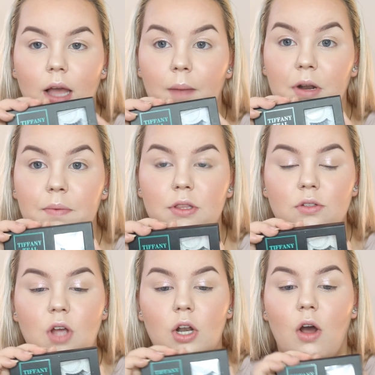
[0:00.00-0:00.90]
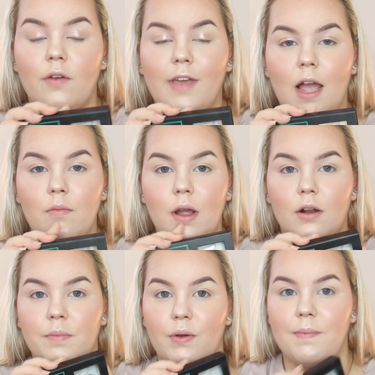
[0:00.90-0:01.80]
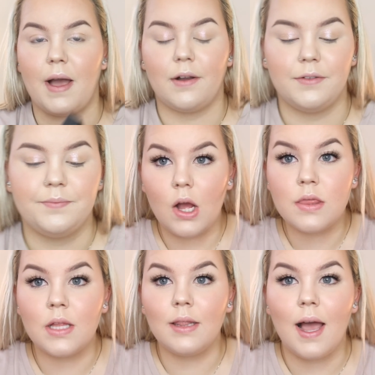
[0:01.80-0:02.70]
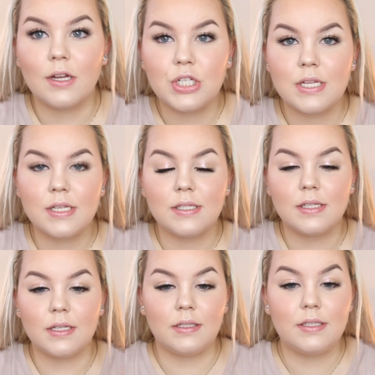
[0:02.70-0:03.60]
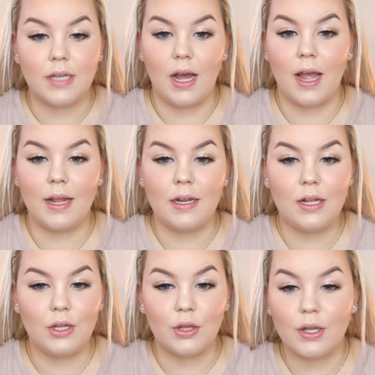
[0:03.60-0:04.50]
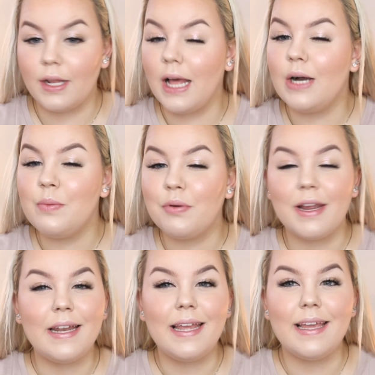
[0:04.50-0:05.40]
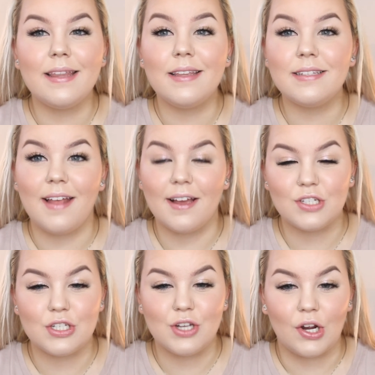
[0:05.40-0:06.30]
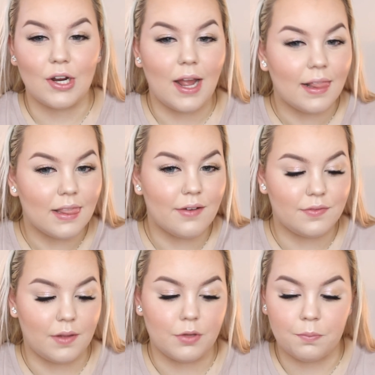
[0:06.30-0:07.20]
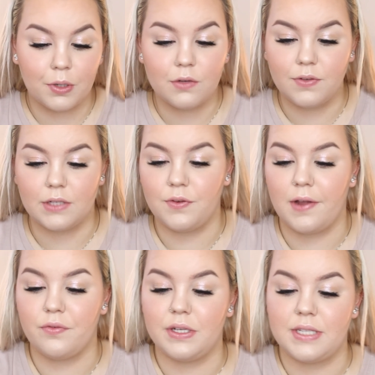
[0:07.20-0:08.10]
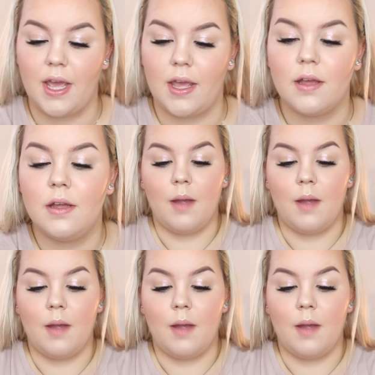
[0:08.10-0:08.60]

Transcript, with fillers: I'm gonna put those on off camera and I'll be right back. Got the lashes done. Look at how pretty these lashes are. I love them. They're perfect for every day.